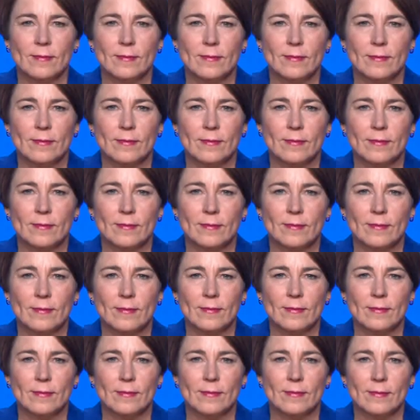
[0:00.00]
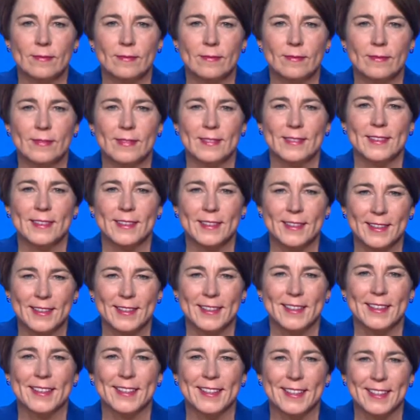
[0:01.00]

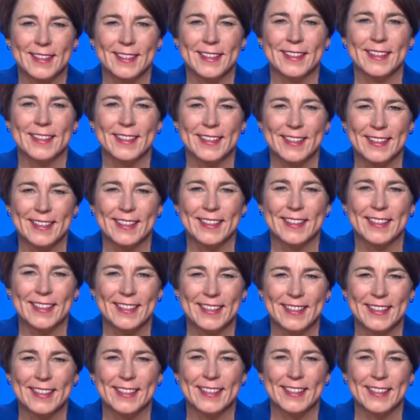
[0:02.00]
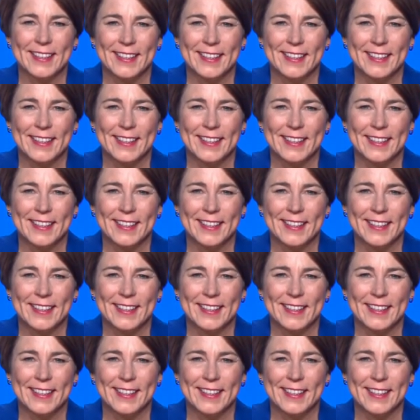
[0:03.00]
[no speech]